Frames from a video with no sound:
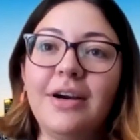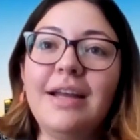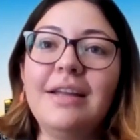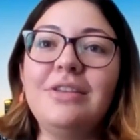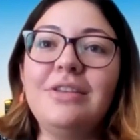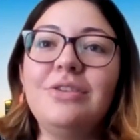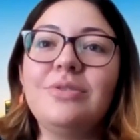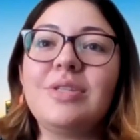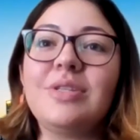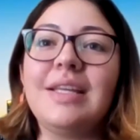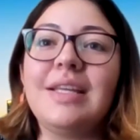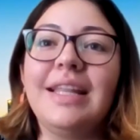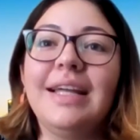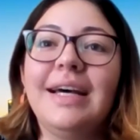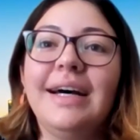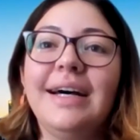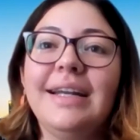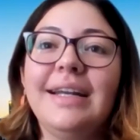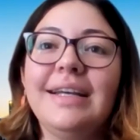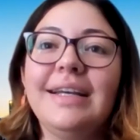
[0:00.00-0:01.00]
and using
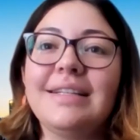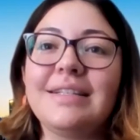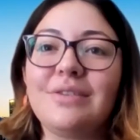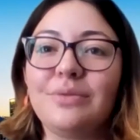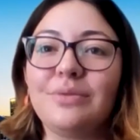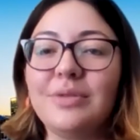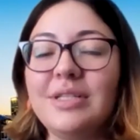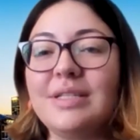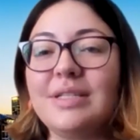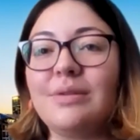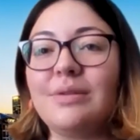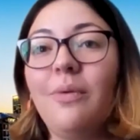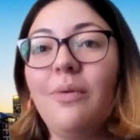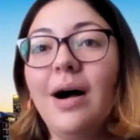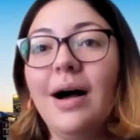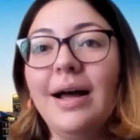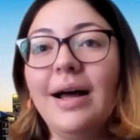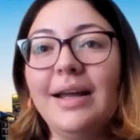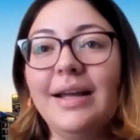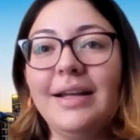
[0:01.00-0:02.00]
that as a reason
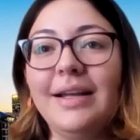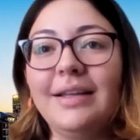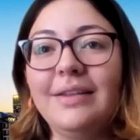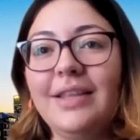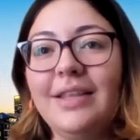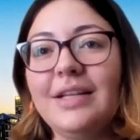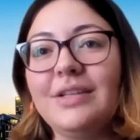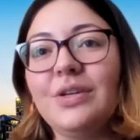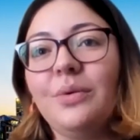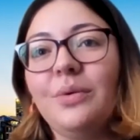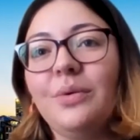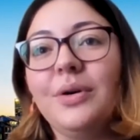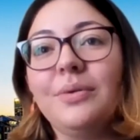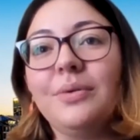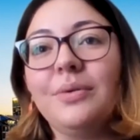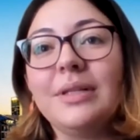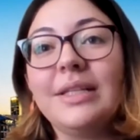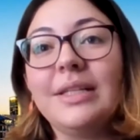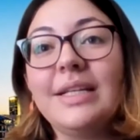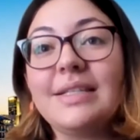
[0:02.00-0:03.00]
why they don't want to
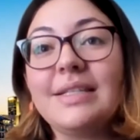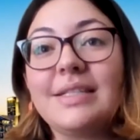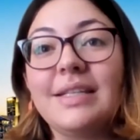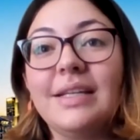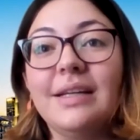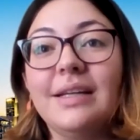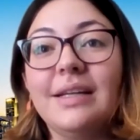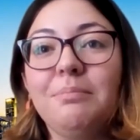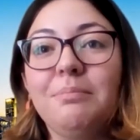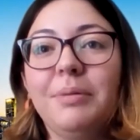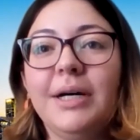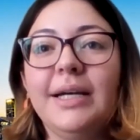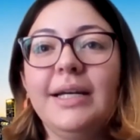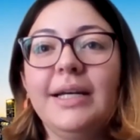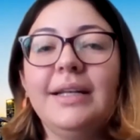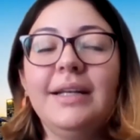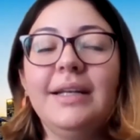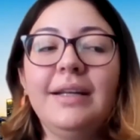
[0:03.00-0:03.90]
release it. But